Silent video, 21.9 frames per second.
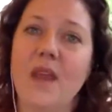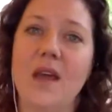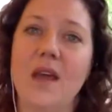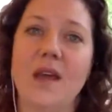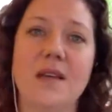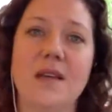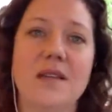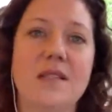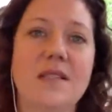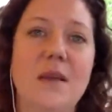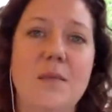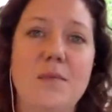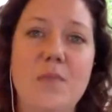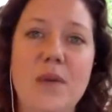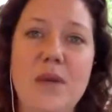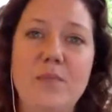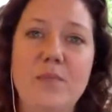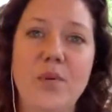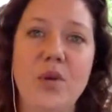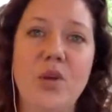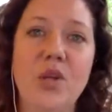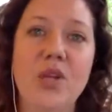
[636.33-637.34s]
Some
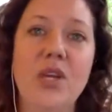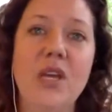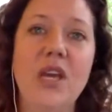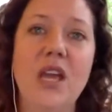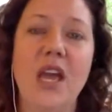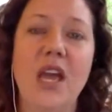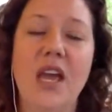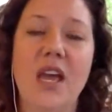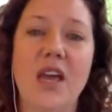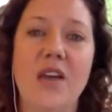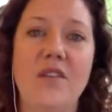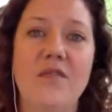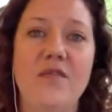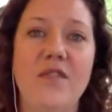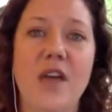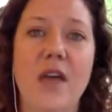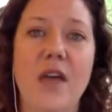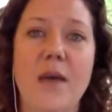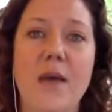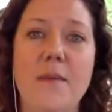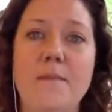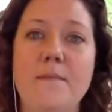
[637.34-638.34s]
people have
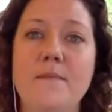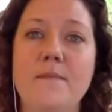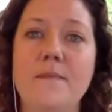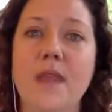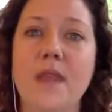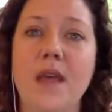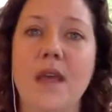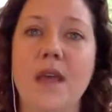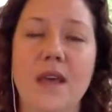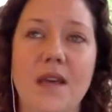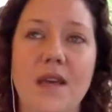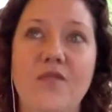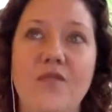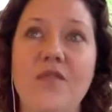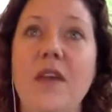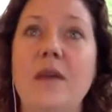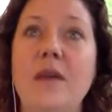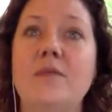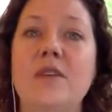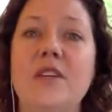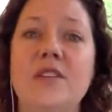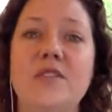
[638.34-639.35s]

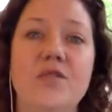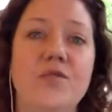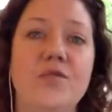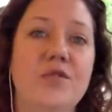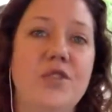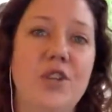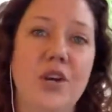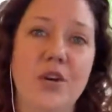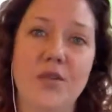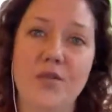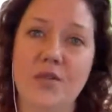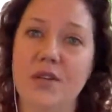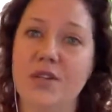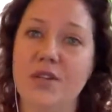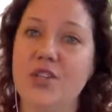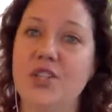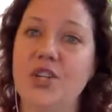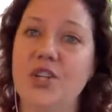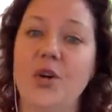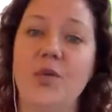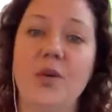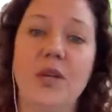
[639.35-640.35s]
families who don't
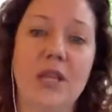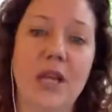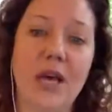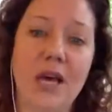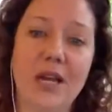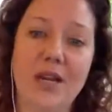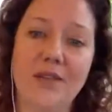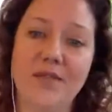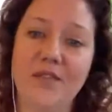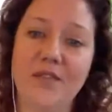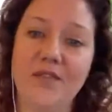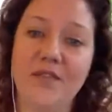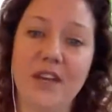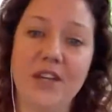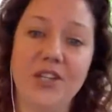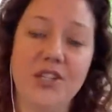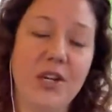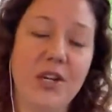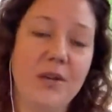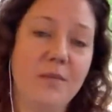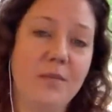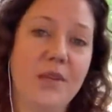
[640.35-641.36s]
show a lot of
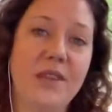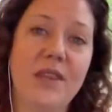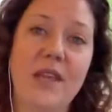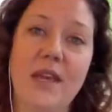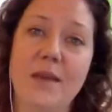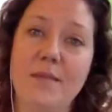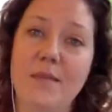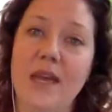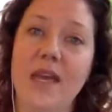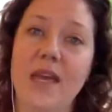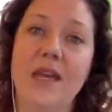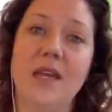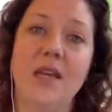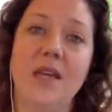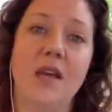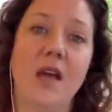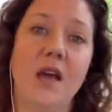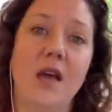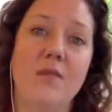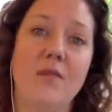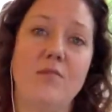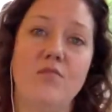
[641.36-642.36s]
affection, but they may
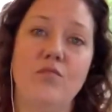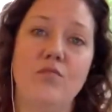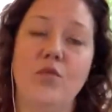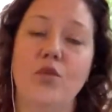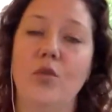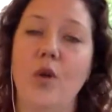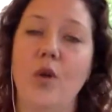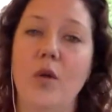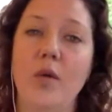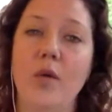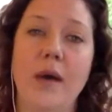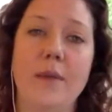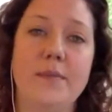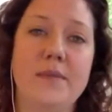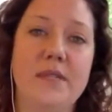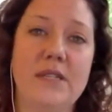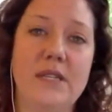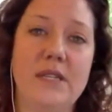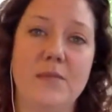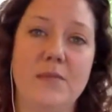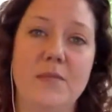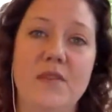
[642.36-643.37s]
grow up
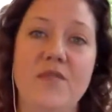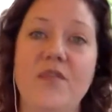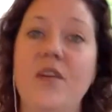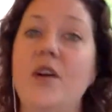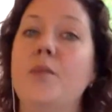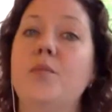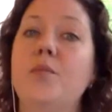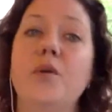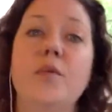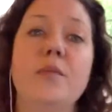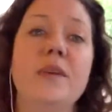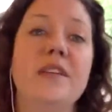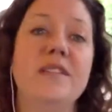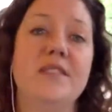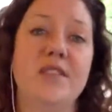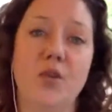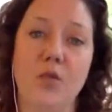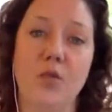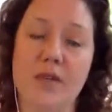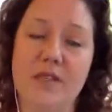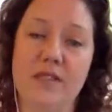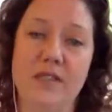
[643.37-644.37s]
to be very
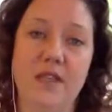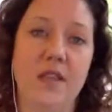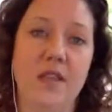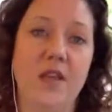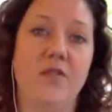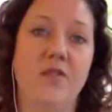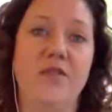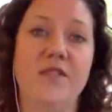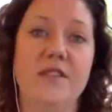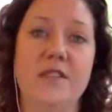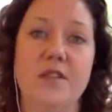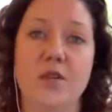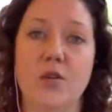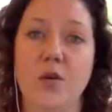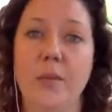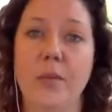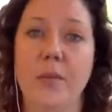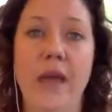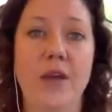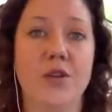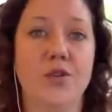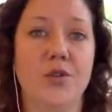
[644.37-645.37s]
promiscuous in their physical
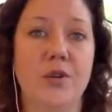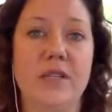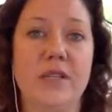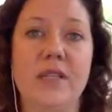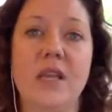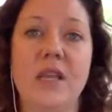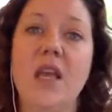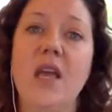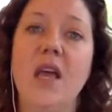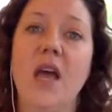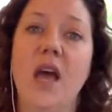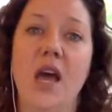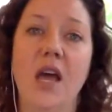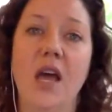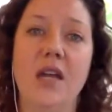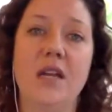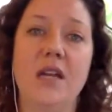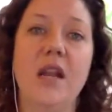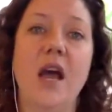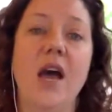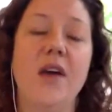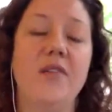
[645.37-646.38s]
boundaries,
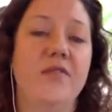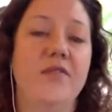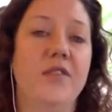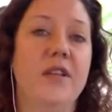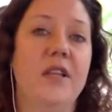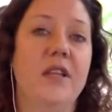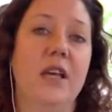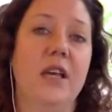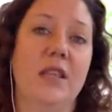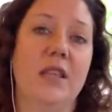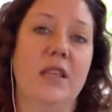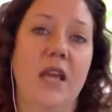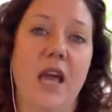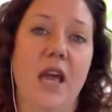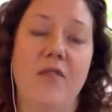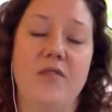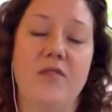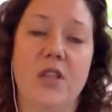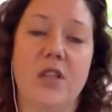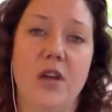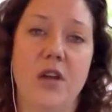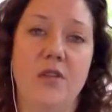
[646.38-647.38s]
not feel like they have
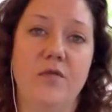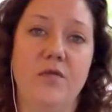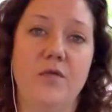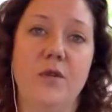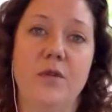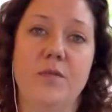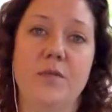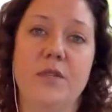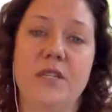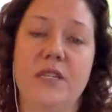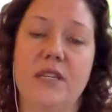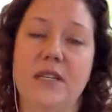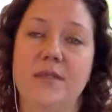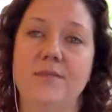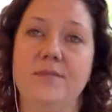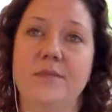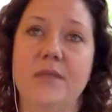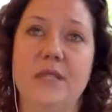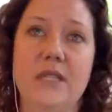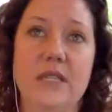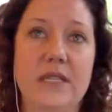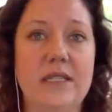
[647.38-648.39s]
a lot of room
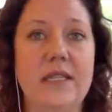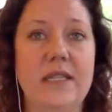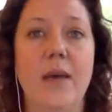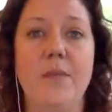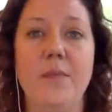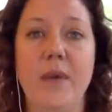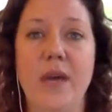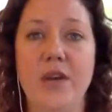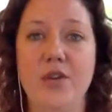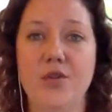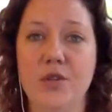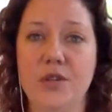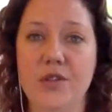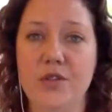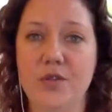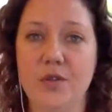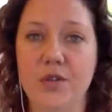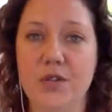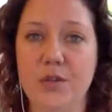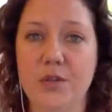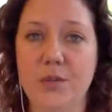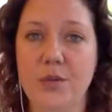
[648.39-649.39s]
to set boundaries
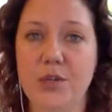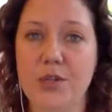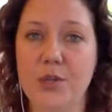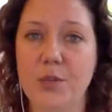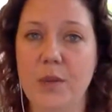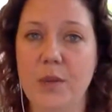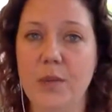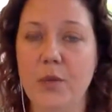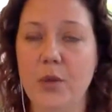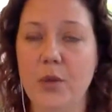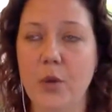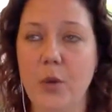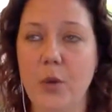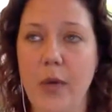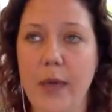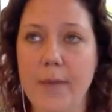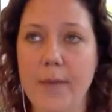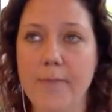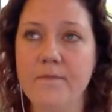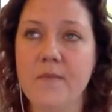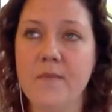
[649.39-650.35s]
or to push people away.